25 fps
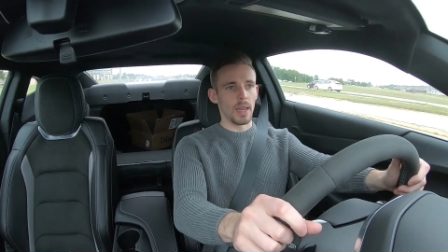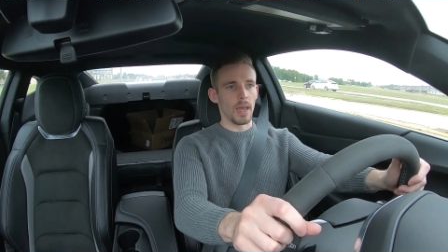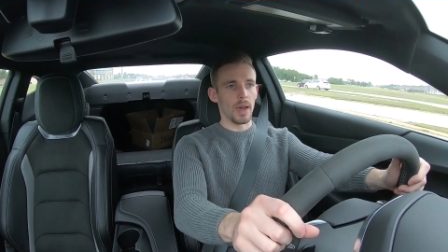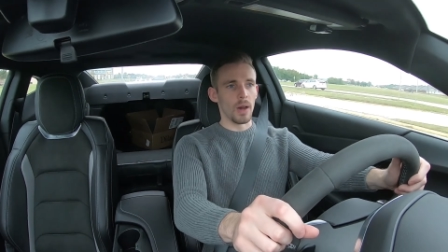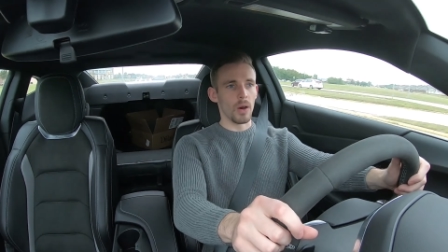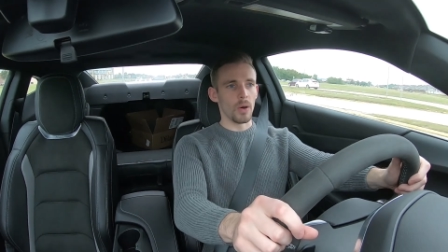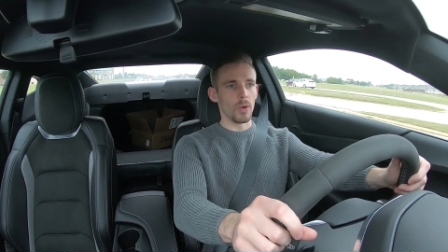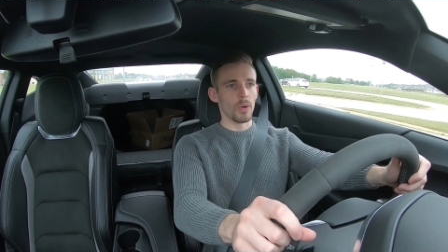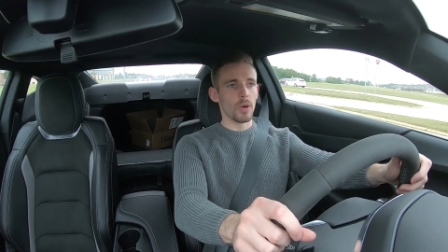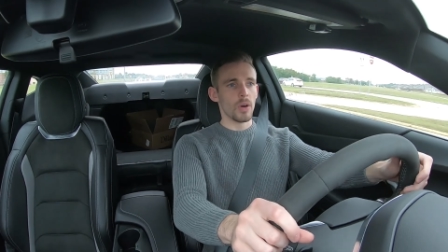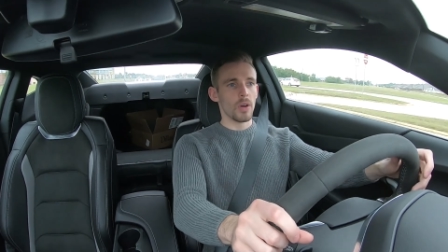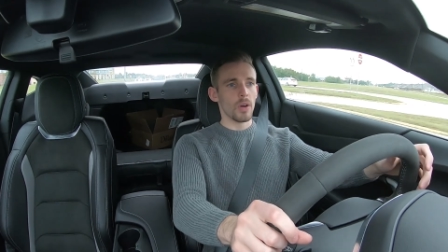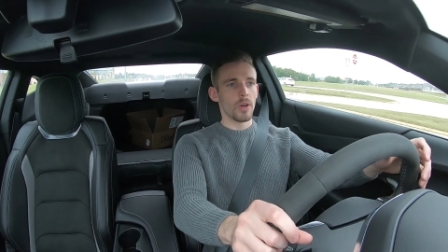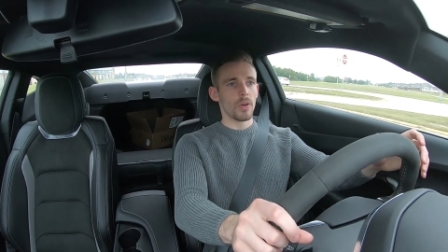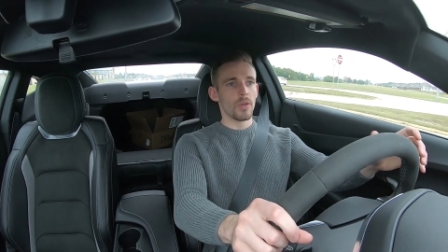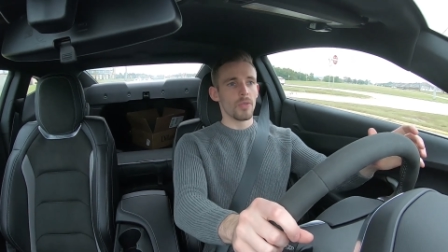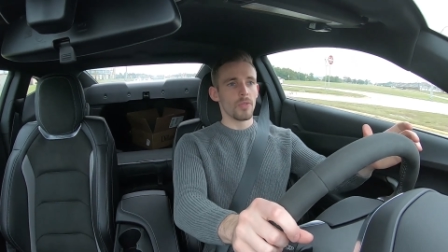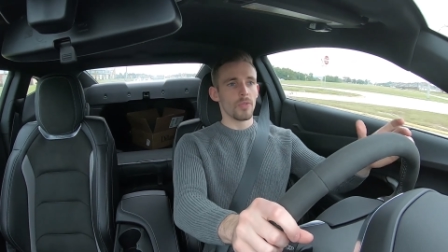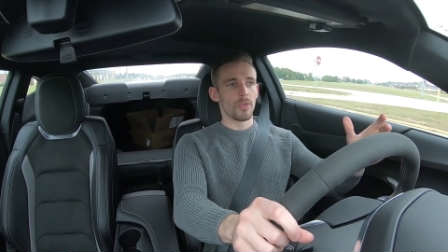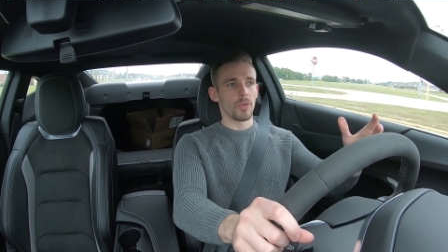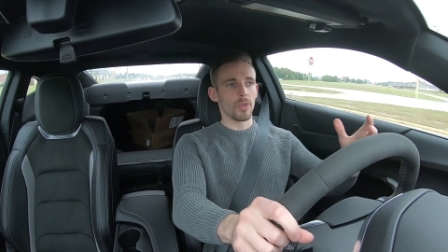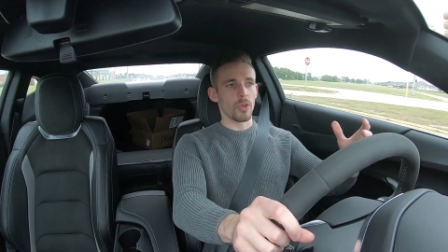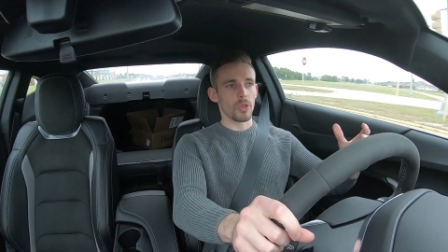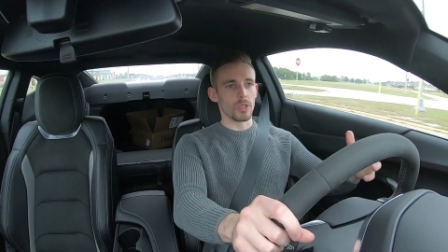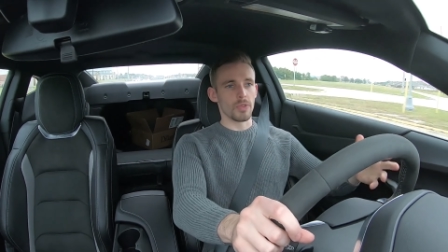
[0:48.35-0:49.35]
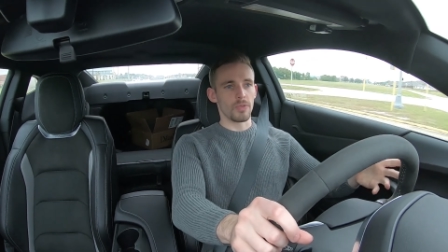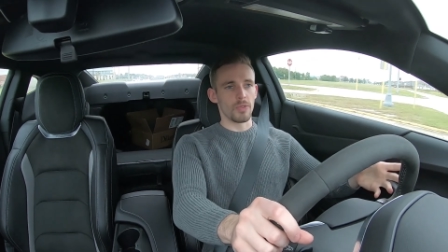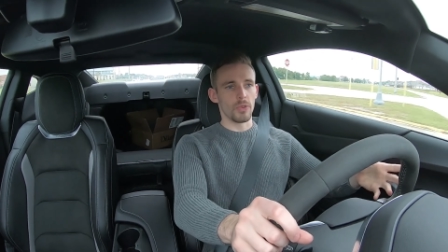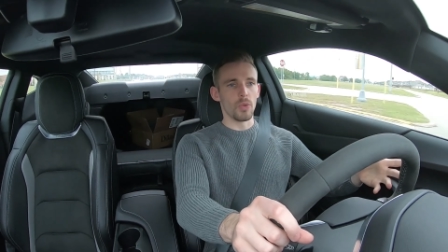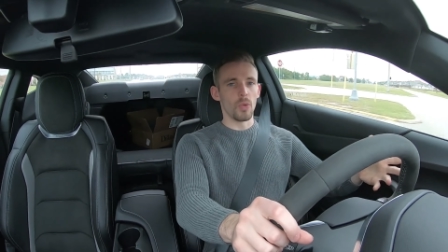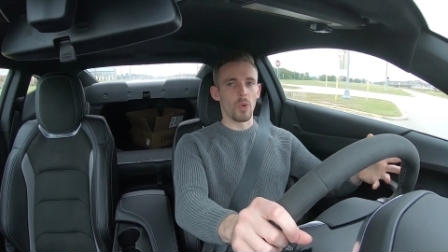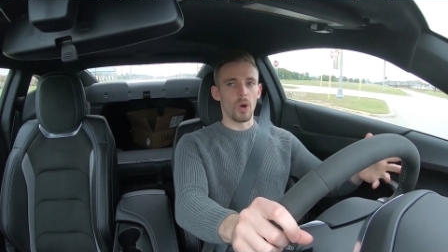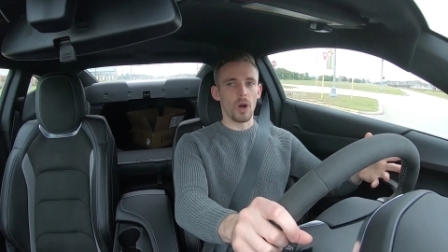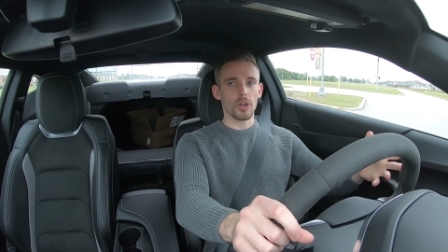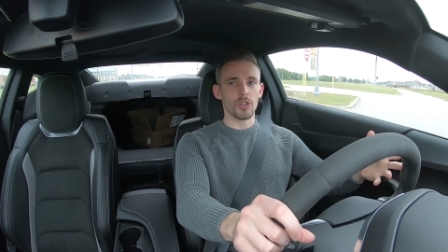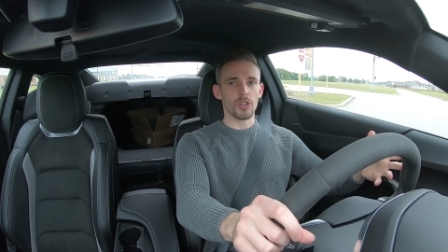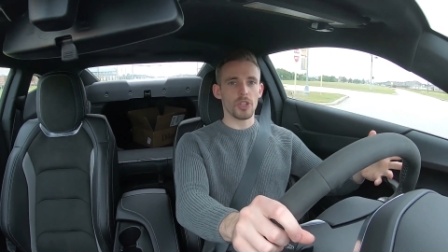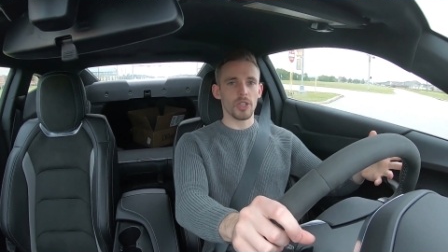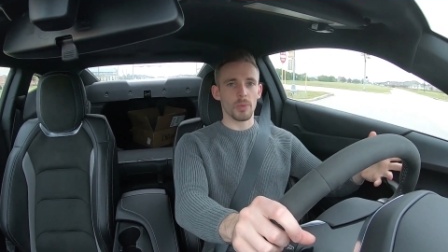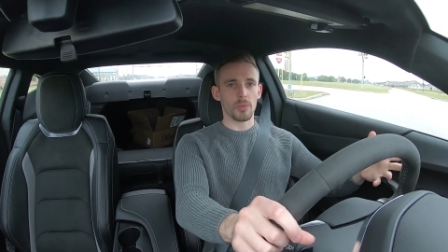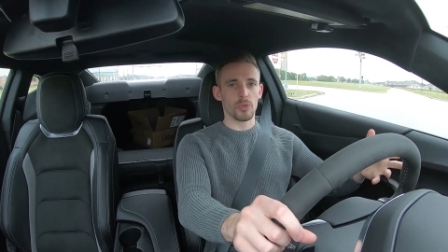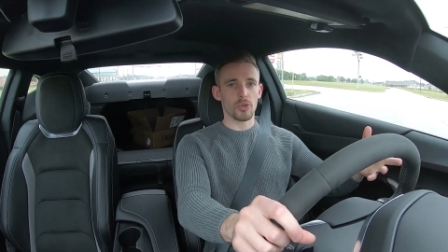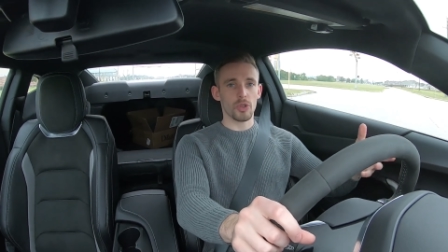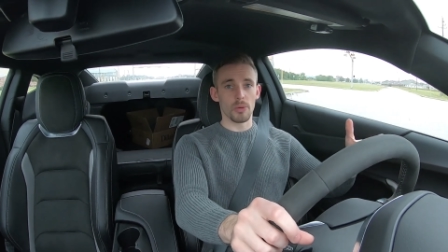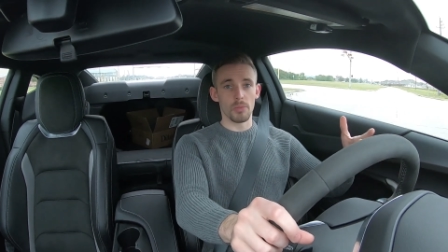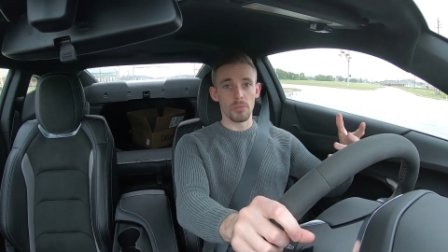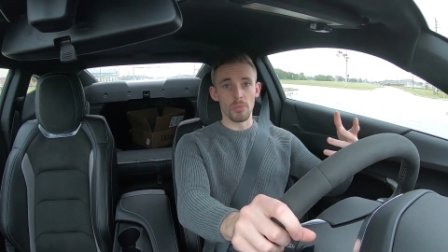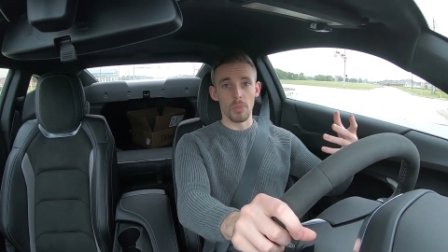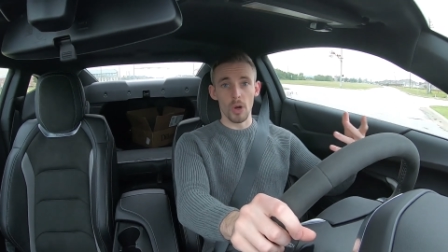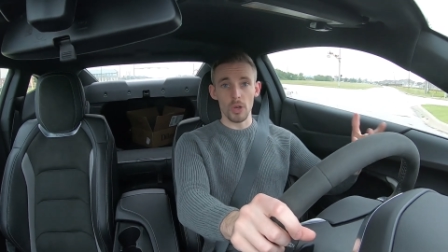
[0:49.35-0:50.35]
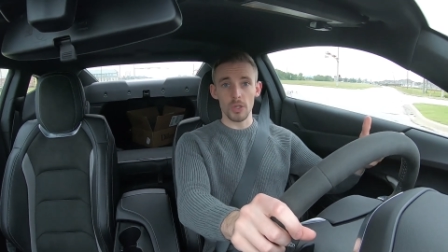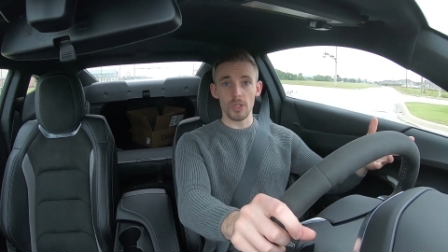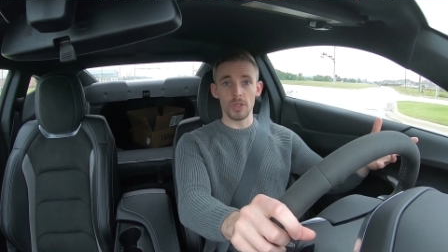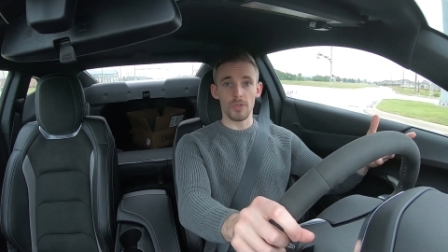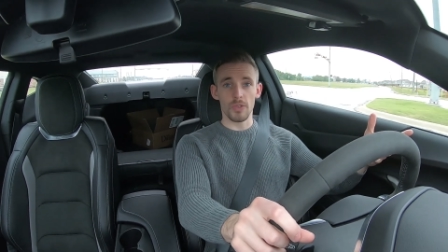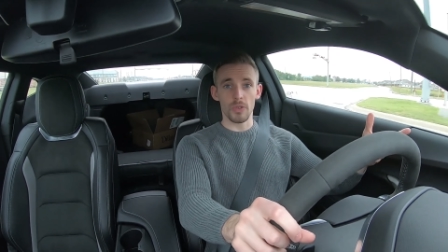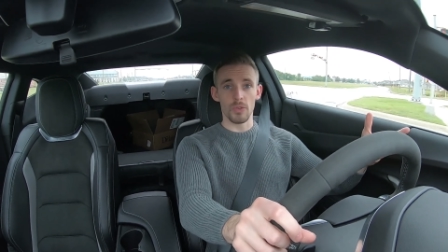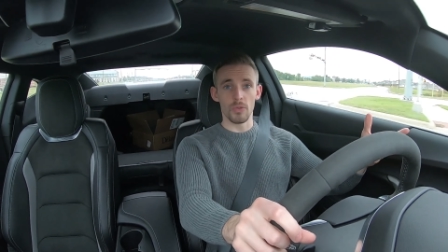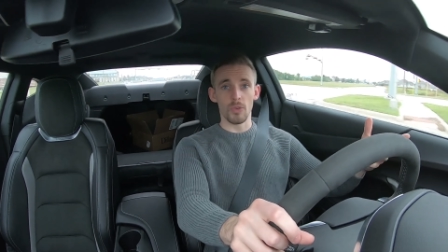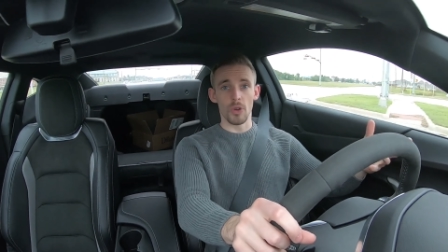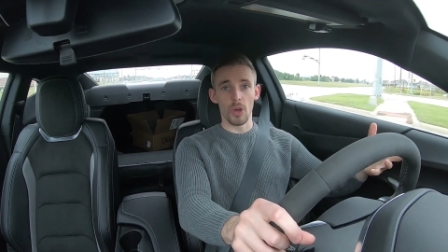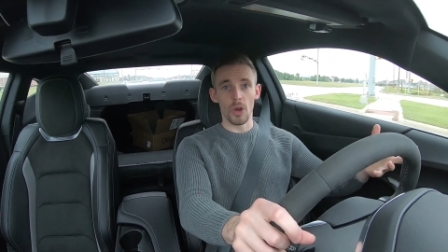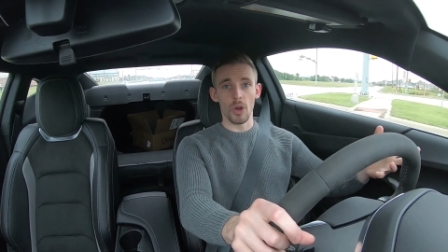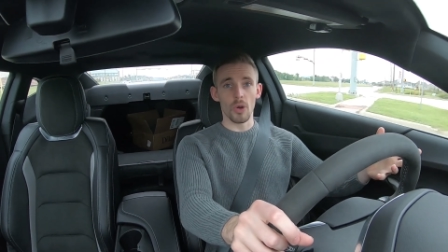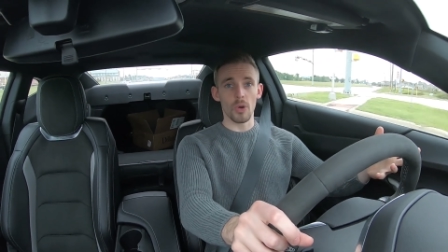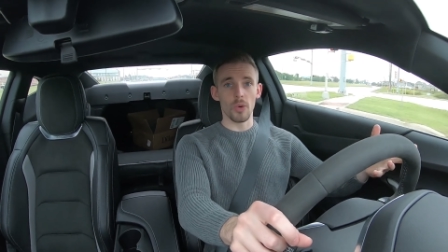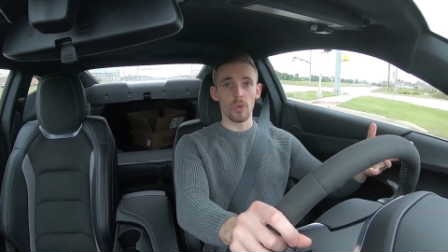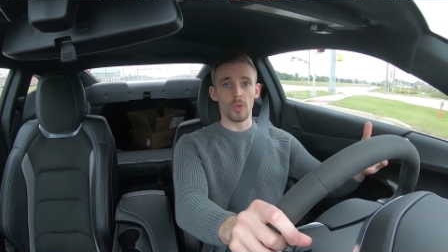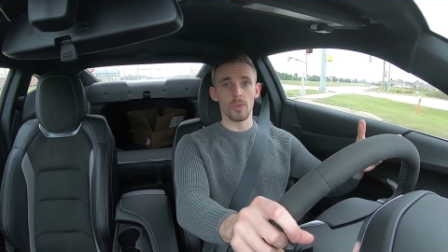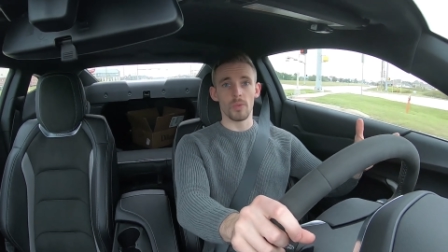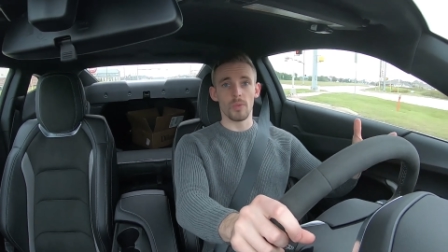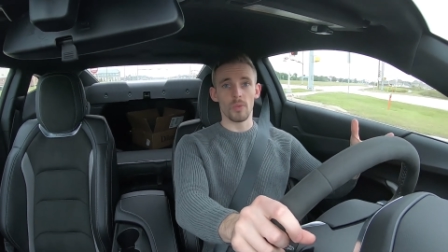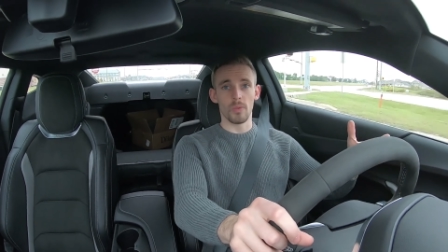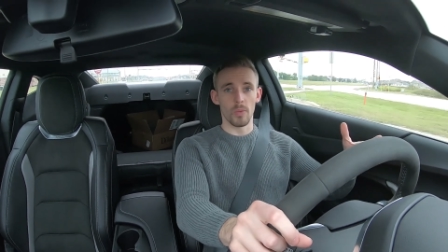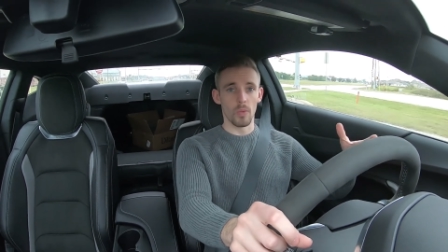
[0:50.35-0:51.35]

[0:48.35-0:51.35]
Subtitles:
Now, for those of you watching, I'm sure most of you know